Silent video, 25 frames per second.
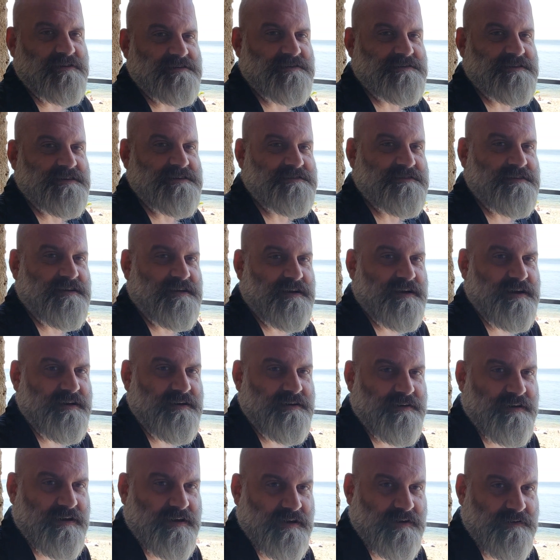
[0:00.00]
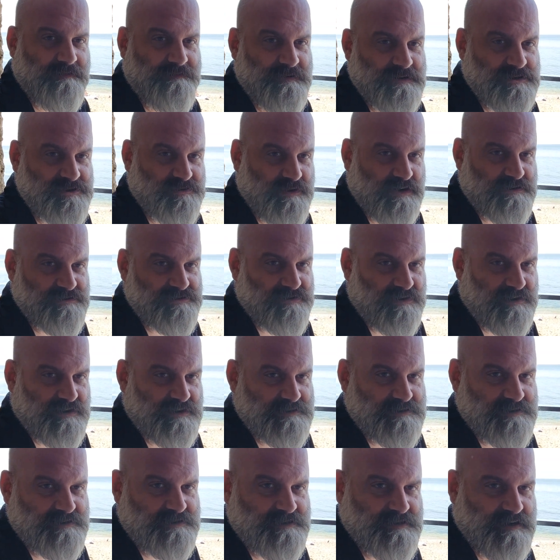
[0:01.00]
seaside fish
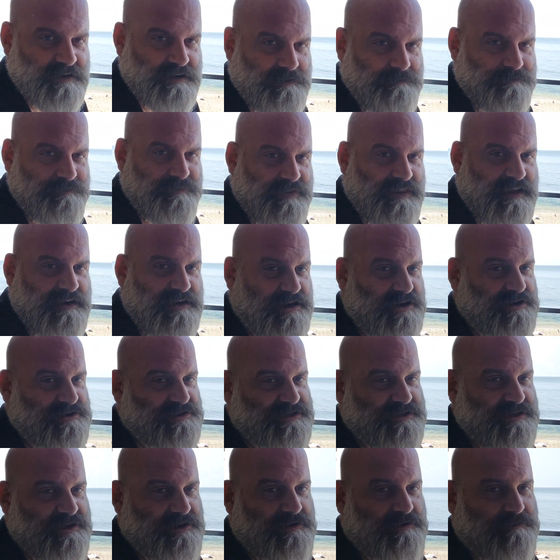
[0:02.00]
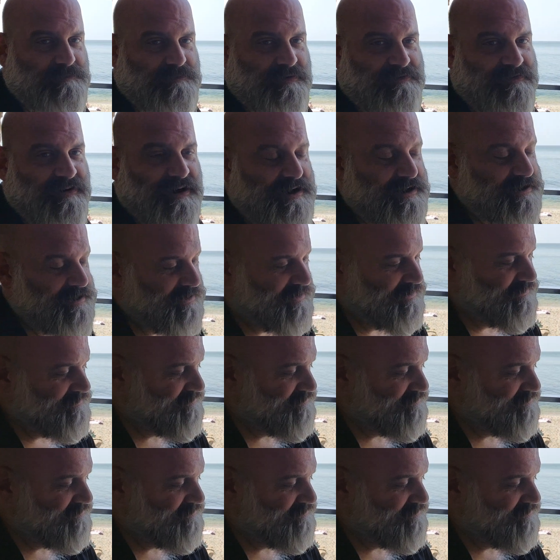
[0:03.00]
restaurants, they are still providing